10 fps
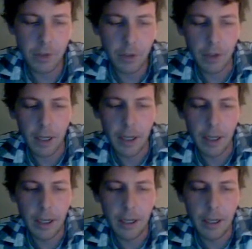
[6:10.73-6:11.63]

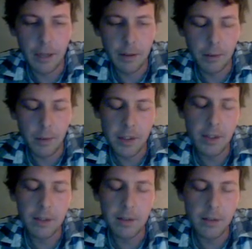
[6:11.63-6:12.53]
I
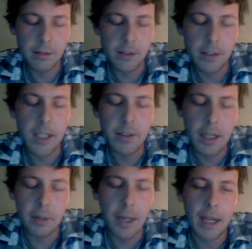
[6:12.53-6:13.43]
wasn't receiving
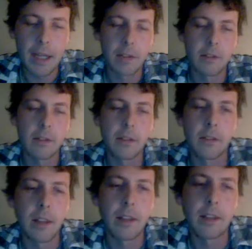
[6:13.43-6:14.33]
any painkillers,
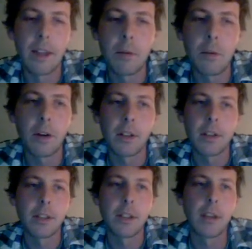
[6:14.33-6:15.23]
nothing that worked,
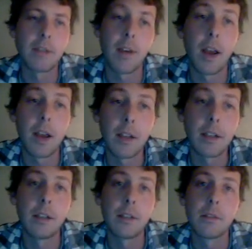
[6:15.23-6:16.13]
until I
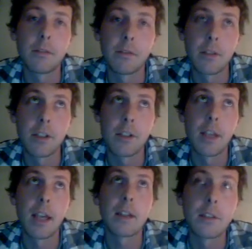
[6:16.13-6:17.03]
finally just
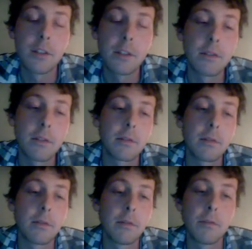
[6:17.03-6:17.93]
said
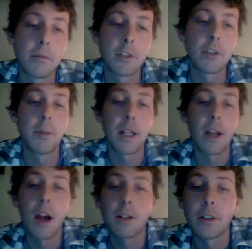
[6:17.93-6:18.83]
to my
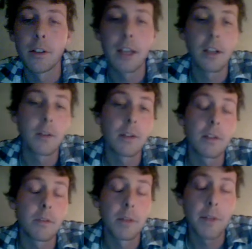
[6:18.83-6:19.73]
doctor that,
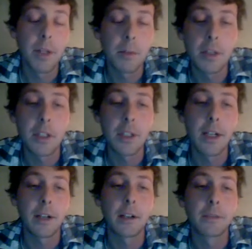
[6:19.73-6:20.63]
it's been almost a year,